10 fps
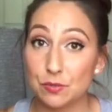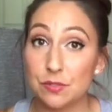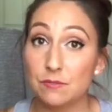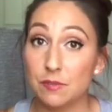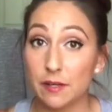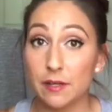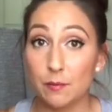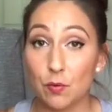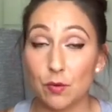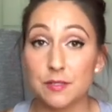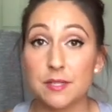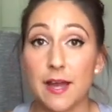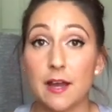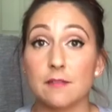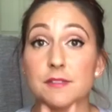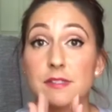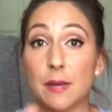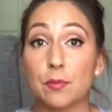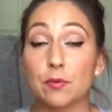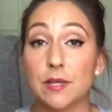It's very important to have
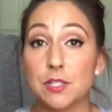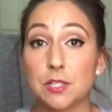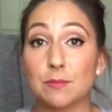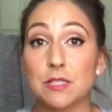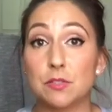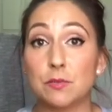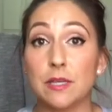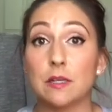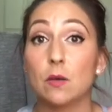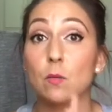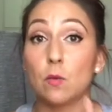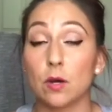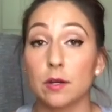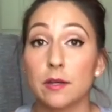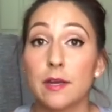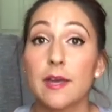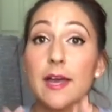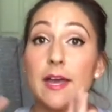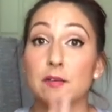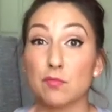separation between work
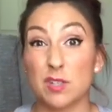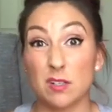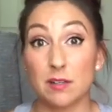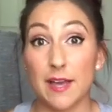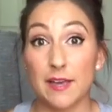and real life.